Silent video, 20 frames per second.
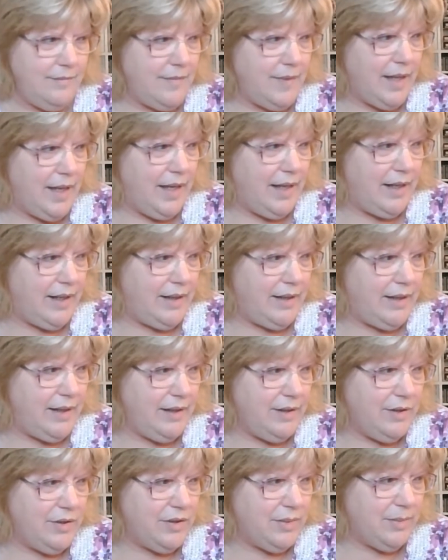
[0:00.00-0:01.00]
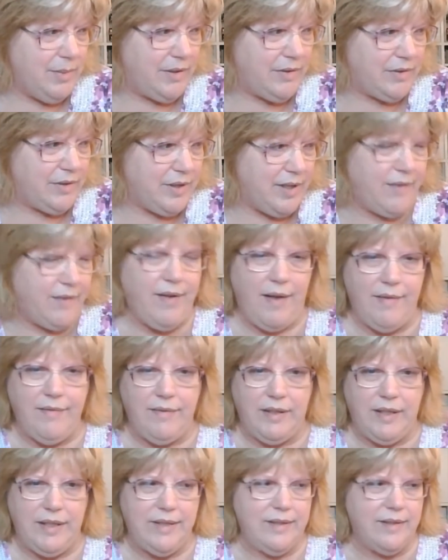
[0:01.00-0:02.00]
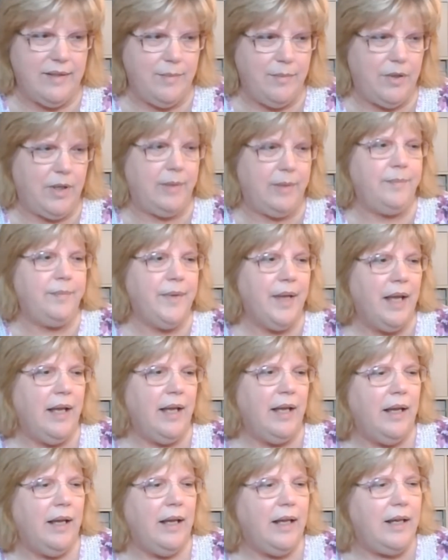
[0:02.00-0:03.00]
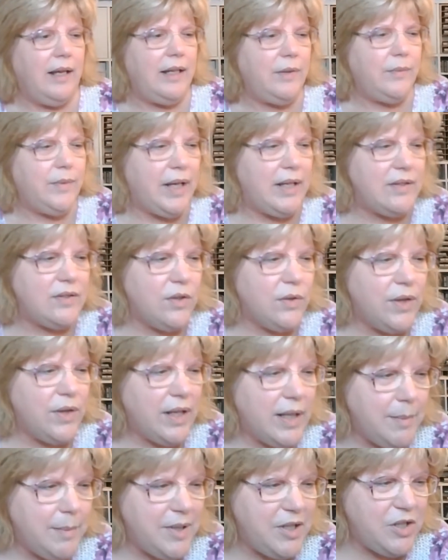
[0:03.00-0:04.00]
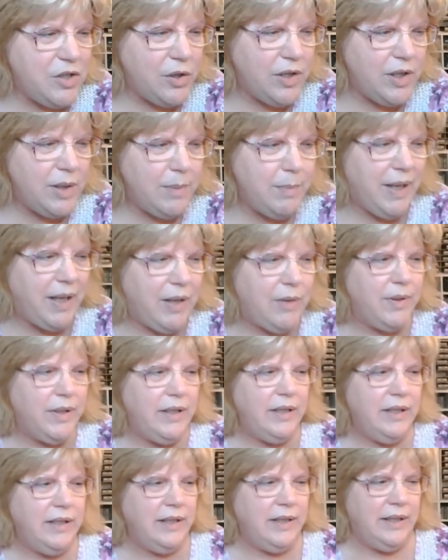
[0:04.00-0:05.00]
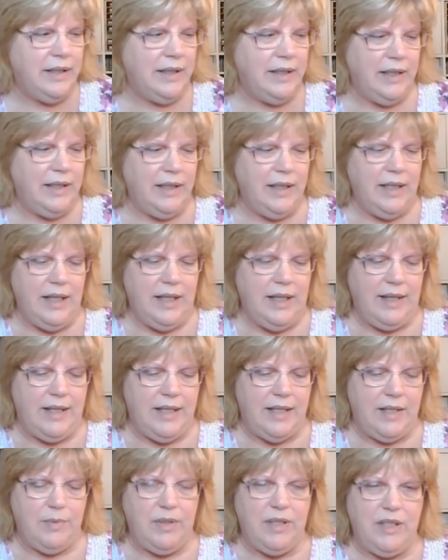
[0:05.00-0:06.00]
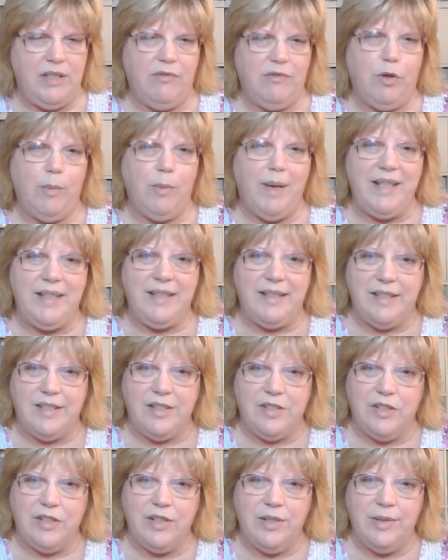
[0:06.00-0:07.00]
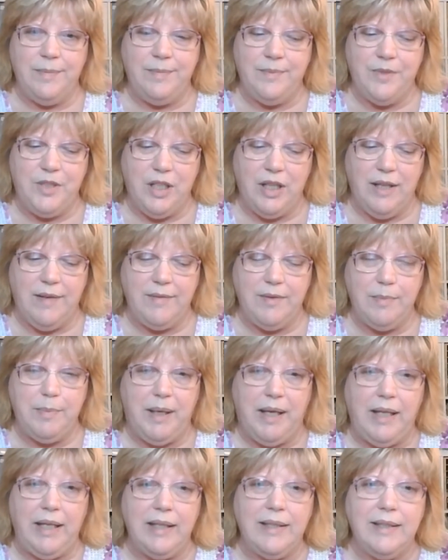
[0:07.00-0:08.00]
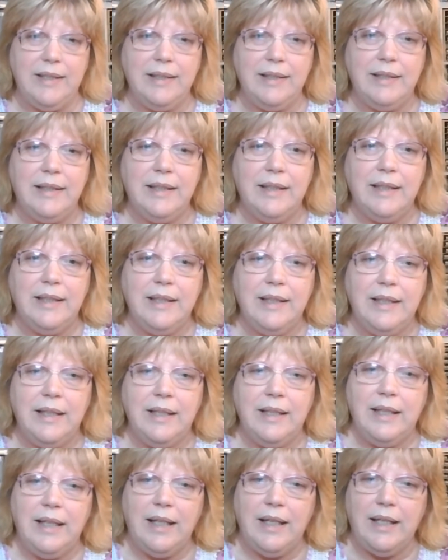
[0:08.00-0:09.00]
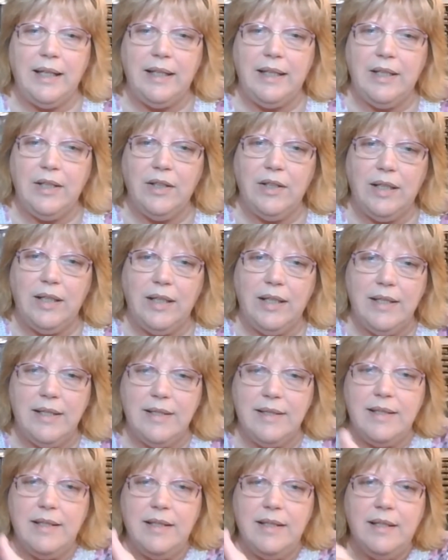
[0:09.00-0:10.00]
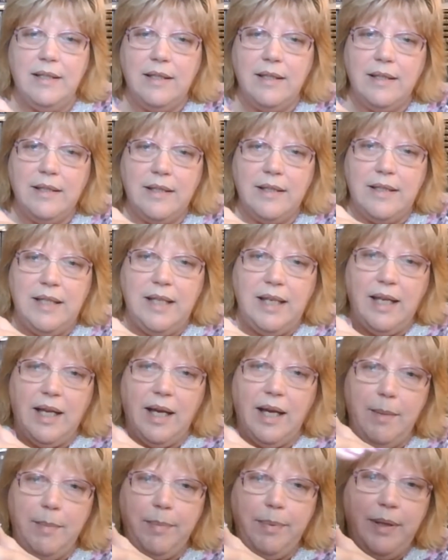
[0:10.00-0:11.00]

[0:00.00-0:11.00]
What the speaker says: and I think there's some other stuff. I have a list somewhere. Anyway, so then let me show you the pink one. This one is for my sister. She loves pink. And here is the teacup.